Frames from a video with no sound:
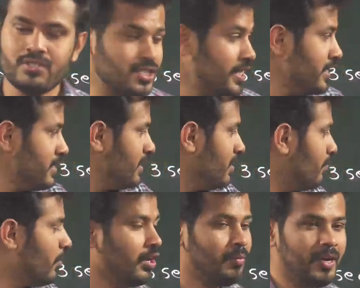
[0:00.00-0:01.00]
changing the
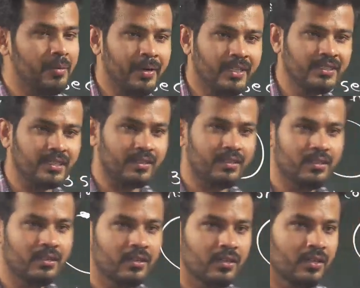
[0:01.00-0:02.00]
volume and pressure.
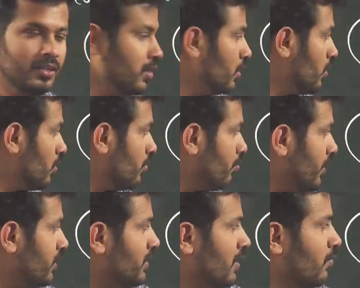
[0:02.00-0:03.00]

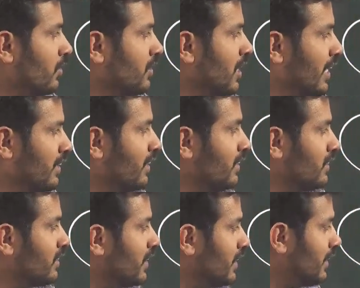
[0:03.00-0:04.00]
Piston was like this
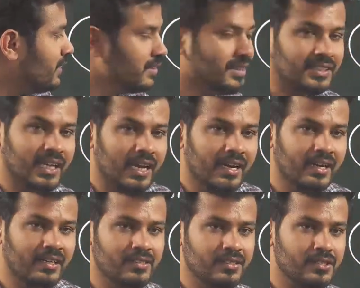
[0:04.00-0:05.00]
is the
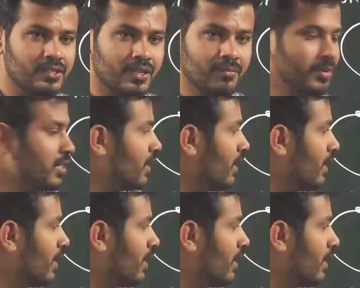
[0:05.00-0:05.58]
cylindrical system,